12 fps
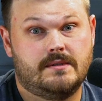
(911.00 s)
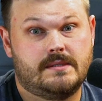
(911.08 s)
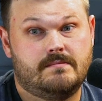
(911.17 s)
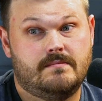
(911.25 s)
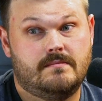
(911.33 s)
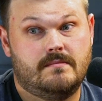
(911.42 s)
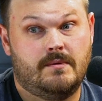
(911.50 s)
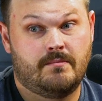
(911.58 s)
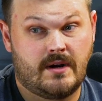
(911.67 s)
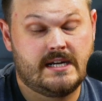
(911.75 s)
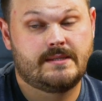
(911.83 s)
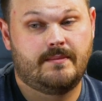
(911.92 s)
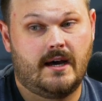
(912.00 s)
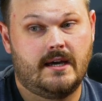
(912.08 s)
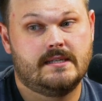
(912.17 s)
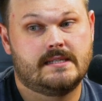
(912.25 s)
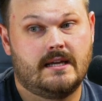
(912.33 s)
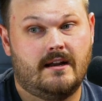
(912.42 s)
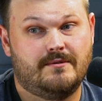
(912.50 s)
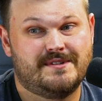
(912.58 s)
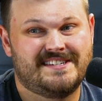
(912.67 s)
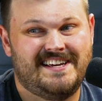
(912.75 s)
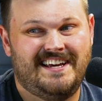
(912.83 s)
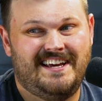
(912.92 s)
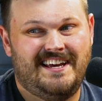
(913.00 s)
I was impressed by, is that I was